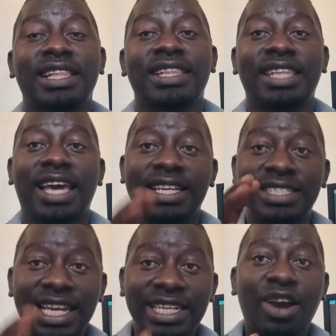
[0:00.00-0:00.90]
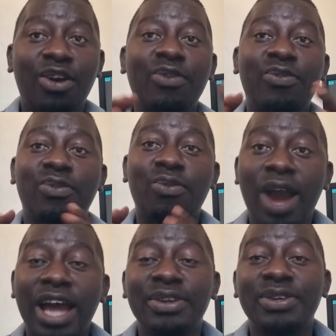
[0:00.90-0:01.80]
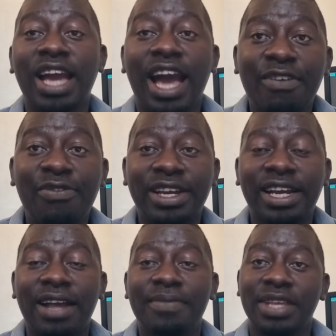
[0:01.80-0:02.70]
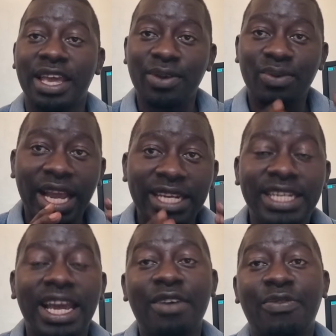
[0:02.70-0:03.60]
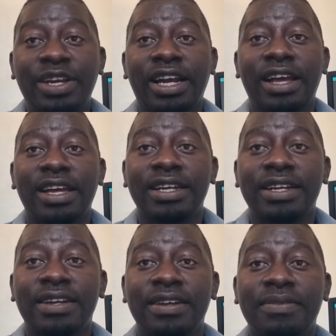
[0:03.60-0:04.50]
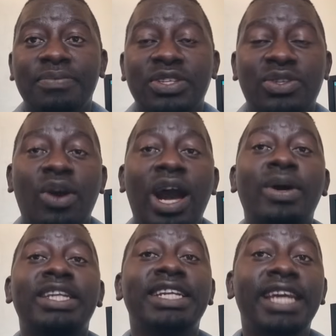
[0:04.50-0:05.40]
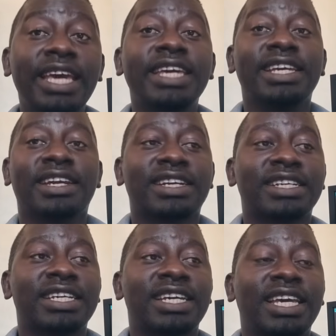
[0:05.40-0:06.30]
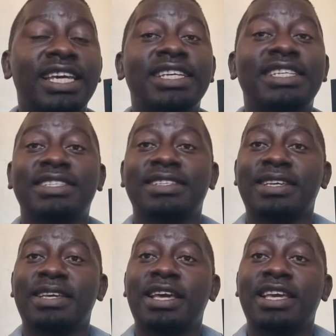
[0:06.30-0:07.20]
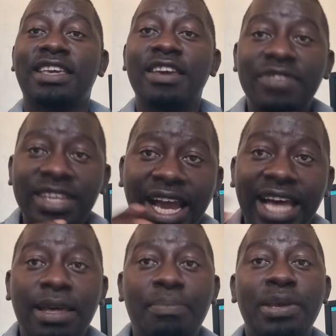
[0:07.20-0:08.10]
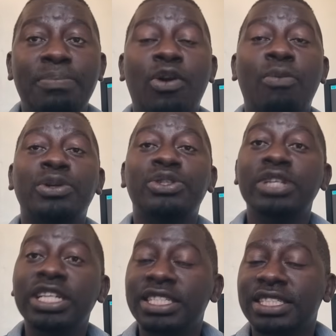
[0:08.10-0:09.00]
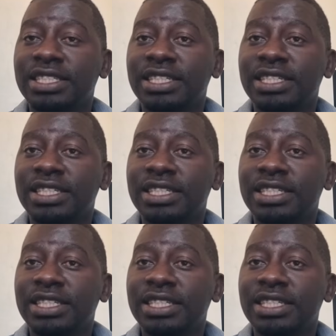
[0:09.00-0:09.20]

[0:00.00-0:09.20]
The agenda of one Africa, united Africa. So our delaying is giving other people opportunity